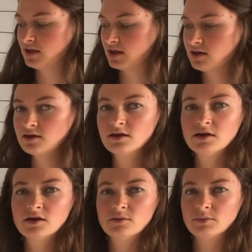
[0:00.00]
in there
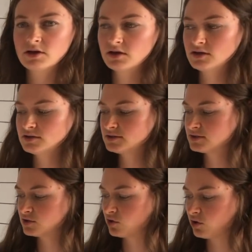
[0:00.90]

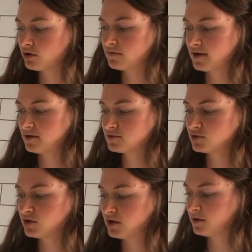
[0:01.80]
because the cauliflower is
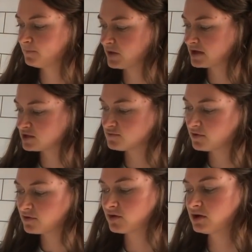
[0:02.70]
going to, it's
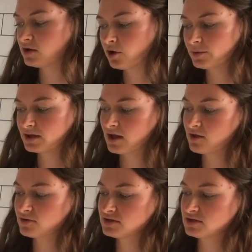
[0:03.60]
very, very low in
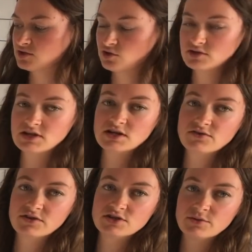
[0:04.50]
calories. It's a
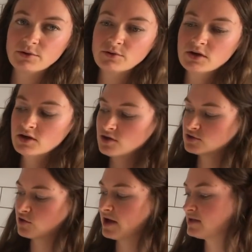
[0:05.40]
non-starchy vegetable.
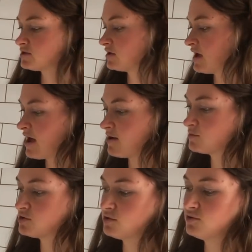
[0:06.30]
So it's going to
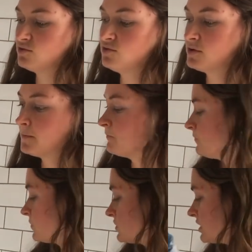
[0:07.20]
help to
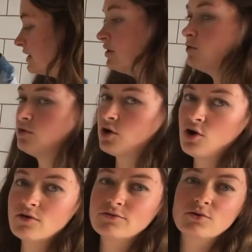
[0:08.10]
dilute the
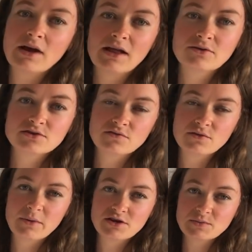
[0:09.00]
overall calories off
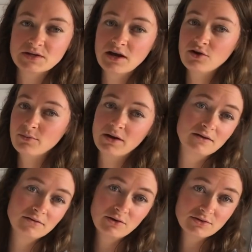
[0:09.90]
the mashed potato,
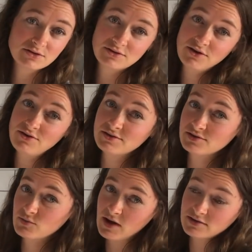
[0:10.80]
but no one's going to notice
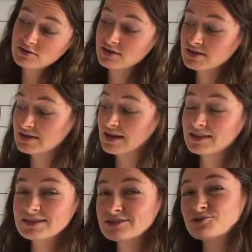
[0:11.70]
as well. So this is
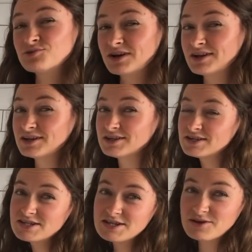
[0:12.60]
like these little kind
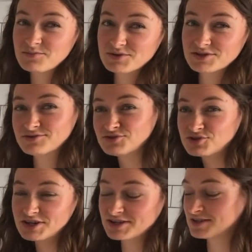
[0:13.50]
of tips and
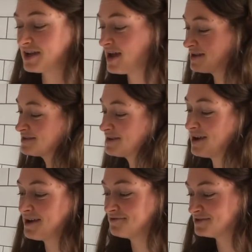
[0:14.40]
tricks and hacks that I
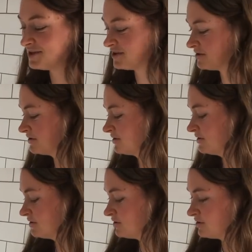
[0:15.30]
have
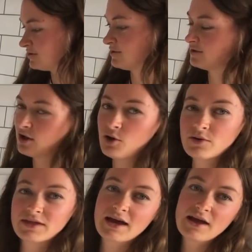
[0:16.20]
to
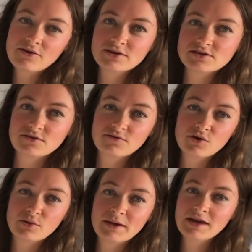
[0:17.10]
lower the calories of the
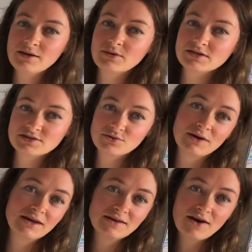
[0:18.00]
food I'm eating, but still
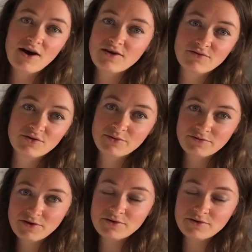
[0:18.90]
eat a high volume of